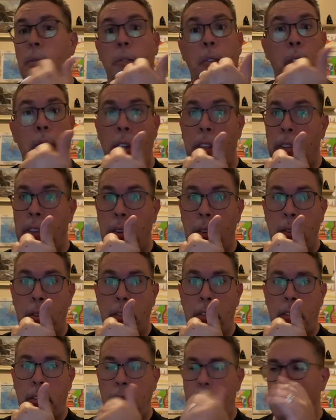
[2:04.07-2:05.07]
Looney
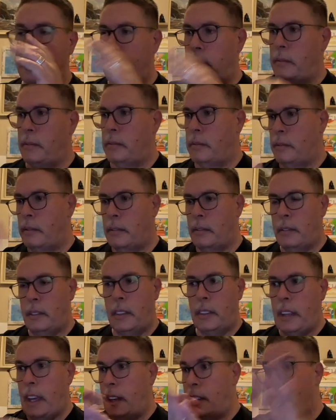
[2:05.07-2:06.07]
Tunes
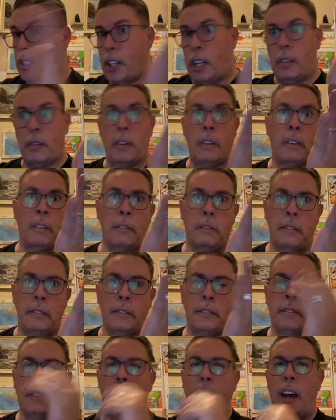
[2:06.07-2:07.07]
in general,
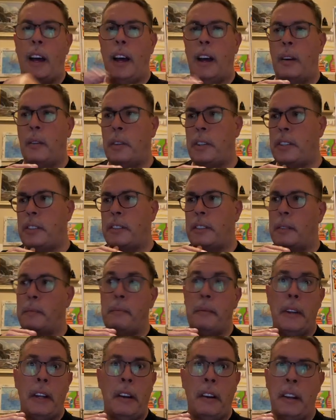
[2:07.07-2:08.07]
which is a
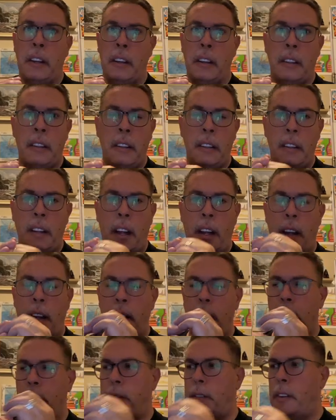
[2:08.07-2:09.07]
myriad
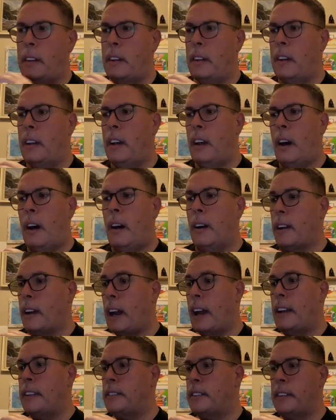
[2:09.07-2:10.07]
of all
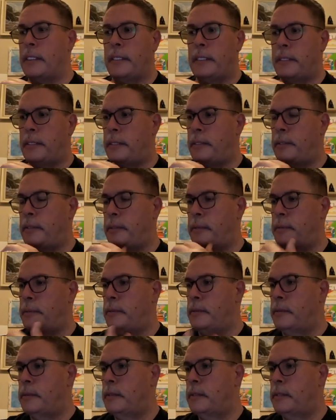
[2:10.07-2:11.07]
kinds of
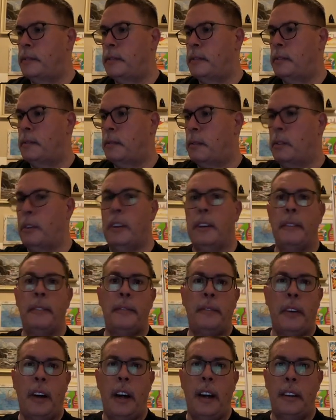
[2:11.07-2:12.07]
really
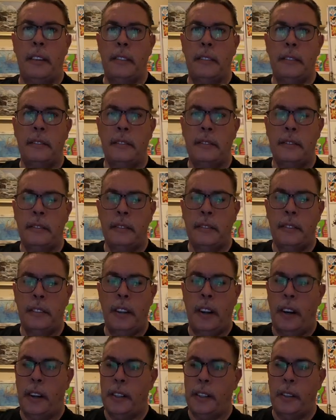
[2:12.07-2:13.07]
fun
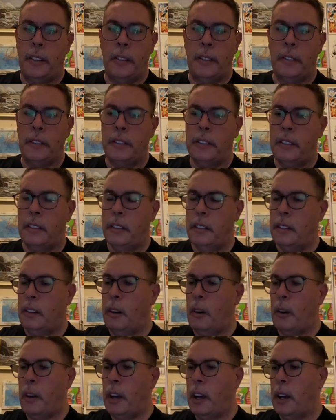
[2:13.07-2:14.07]
cartoons
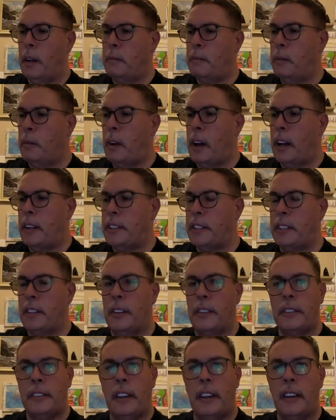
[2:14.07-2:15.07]
growing up, watching
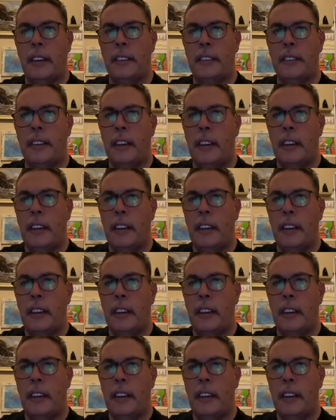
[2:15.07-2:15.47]
those things.